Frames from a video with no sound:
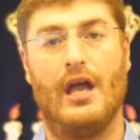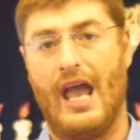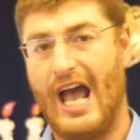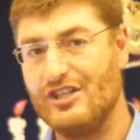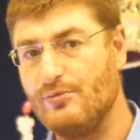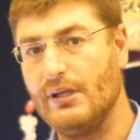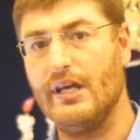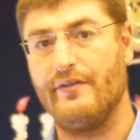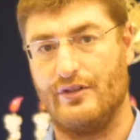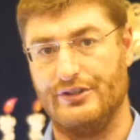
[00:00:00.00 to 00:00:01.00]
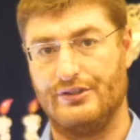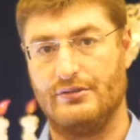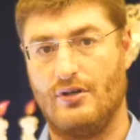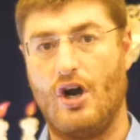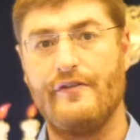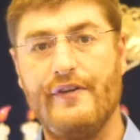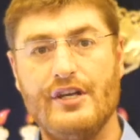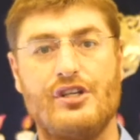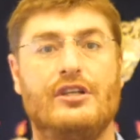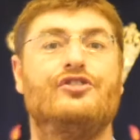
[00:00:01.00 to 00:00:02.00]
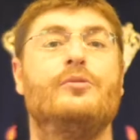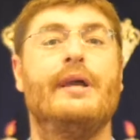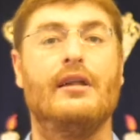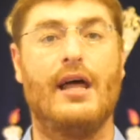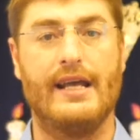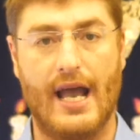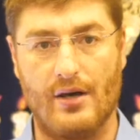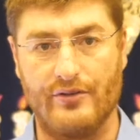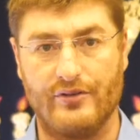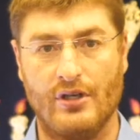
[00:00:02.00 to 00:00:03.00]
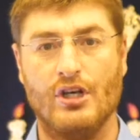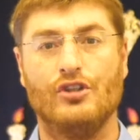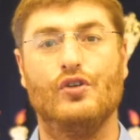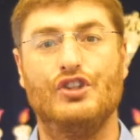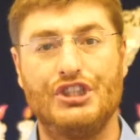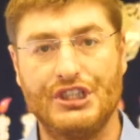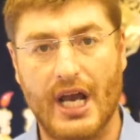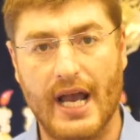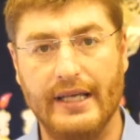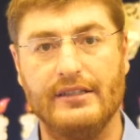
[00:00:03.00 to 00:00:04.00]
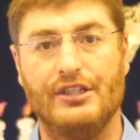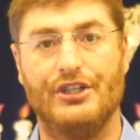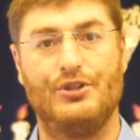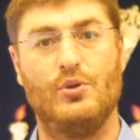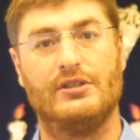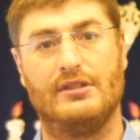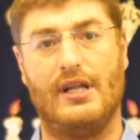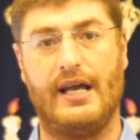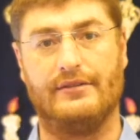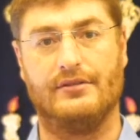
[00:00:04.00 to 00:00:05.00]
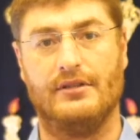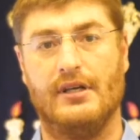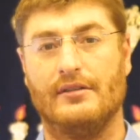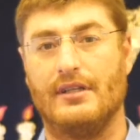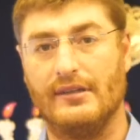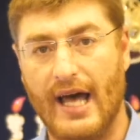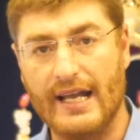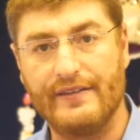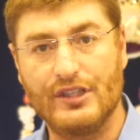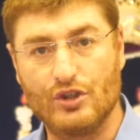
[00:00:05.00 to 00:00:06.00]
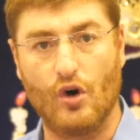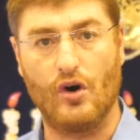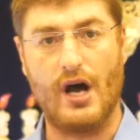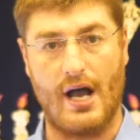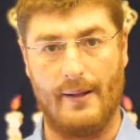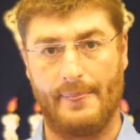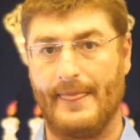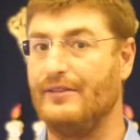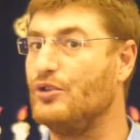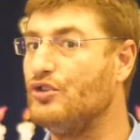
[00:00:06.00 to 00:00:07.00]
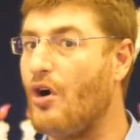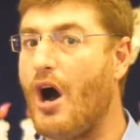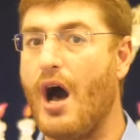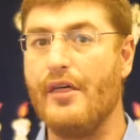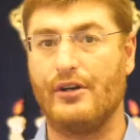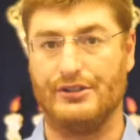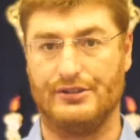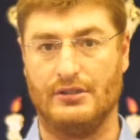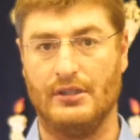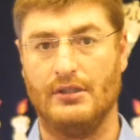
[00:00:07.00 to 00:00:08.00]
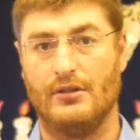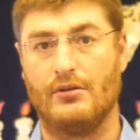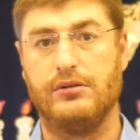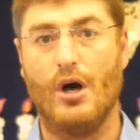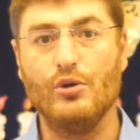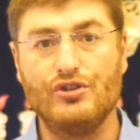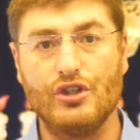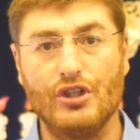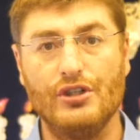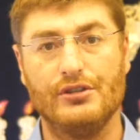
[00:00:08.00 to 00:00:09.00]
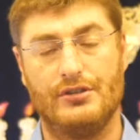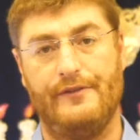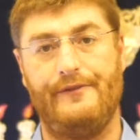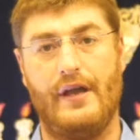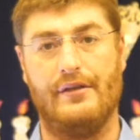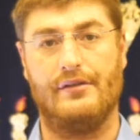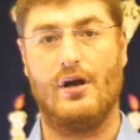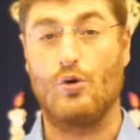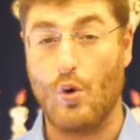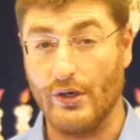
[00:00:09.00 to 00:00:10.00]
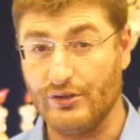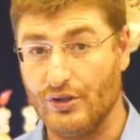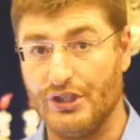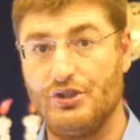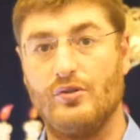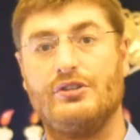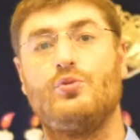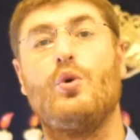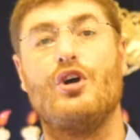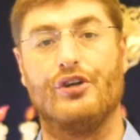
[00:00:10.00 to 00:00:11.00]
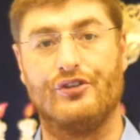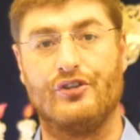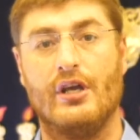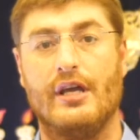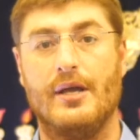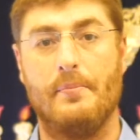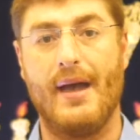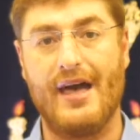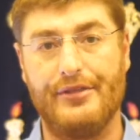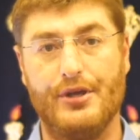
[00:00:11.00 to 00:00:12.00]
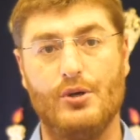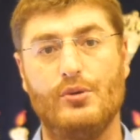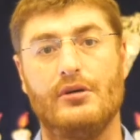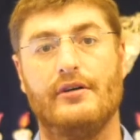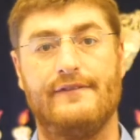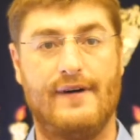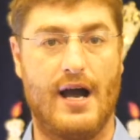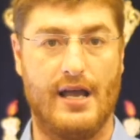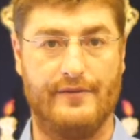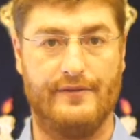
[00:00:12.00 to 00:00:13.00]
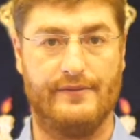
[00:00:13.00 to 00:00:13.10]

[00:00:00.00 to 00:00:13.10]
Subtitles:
As believers, our vision is to be a lighthouse, to shine Yeshua's light, the light of the Torah, and to draw others closer to faith, according to Yeshua's words in Matthew 5.